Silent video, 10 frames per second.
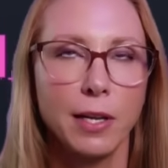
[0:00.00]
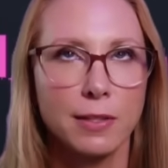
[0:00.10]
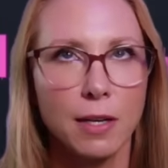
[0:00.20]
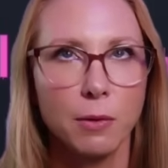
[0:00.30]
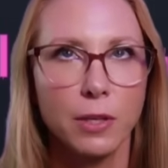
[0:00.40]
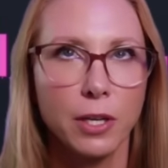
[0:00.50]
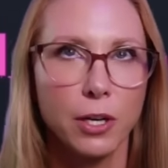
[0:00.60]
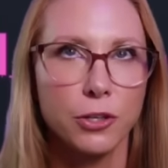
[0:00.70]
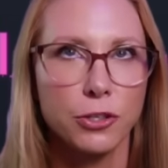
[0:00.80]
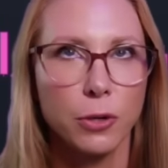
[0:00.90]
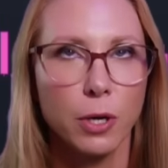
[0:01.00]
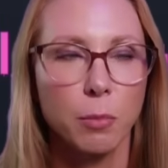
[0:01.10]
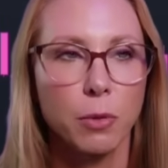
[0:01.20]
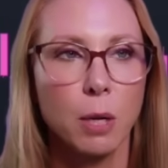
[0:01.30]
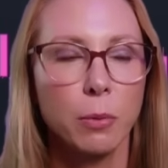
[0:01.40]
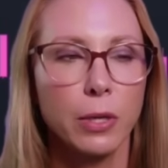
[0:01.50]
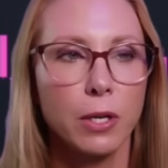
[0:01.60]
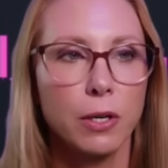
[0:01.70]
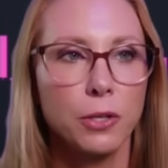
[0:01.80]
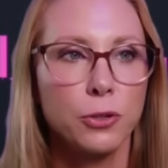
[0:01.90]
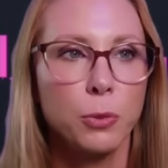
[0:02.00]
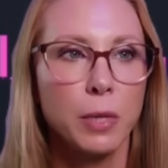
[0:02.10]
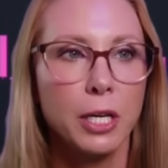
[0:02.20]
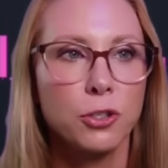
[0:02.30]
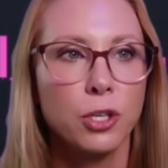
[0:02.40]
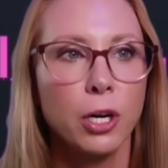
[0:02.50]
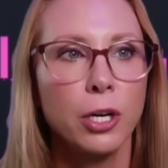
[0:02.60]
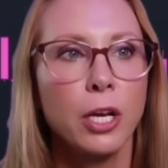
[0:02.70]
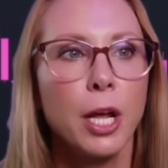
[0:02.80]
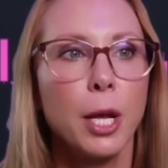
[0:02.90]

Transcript: it's not really going to show up properly on a 2-minute chart,